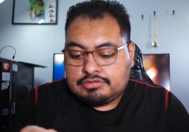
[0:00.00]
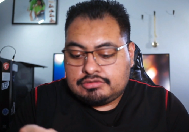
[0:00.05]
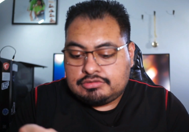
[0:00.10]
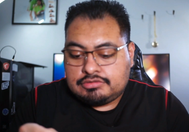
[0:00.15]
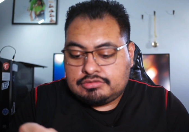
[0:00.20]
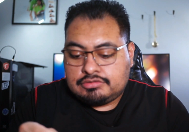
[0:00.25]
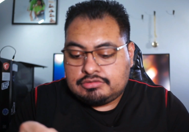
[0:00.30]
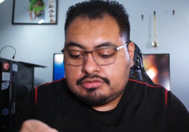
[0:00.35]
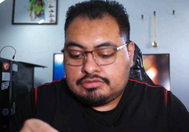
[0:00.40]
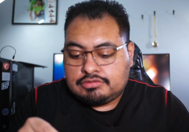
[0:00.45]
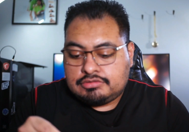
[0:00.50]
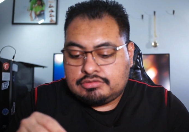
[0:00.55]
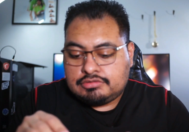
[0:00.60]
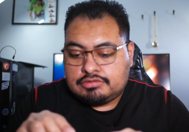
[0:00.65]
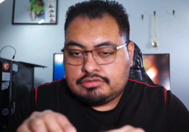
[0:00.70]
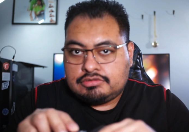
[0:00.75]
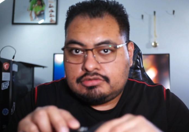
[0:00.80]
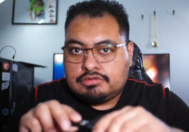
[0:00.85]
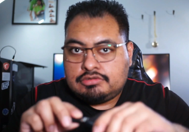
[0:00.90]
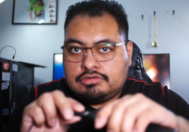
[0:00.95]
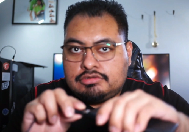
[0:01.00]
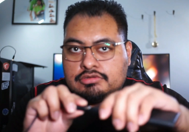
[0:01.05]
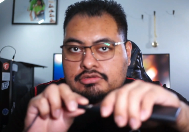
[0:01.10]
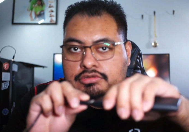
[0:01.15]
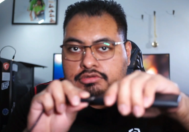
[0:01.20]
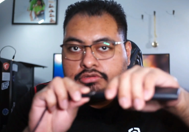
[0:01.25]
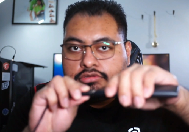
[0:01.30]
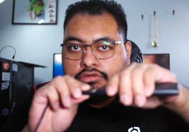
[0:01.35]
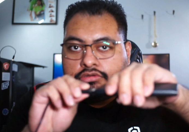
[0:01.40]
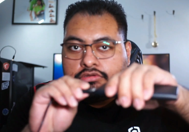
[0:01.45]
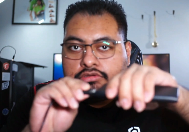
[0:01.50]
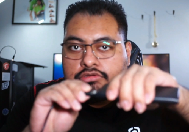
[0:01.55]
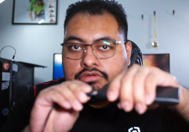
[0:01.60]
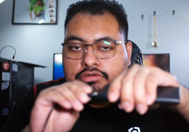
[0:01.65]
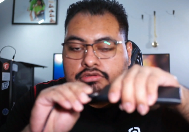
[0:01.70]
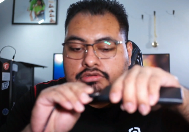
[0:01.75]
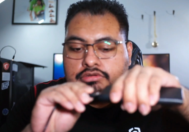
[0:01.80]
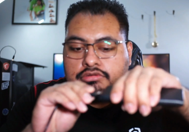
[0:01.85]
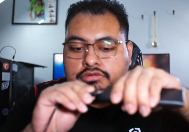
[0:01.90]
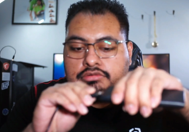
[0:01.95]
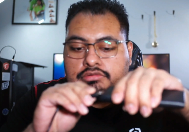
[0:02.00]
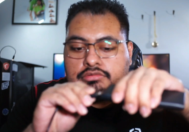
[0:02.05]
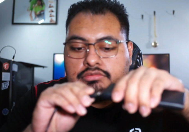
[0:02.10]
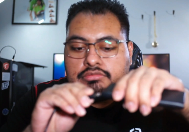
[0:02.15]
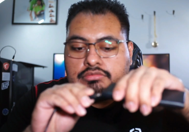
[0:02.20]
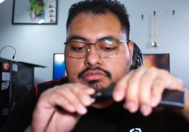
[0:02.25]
Nothing is said.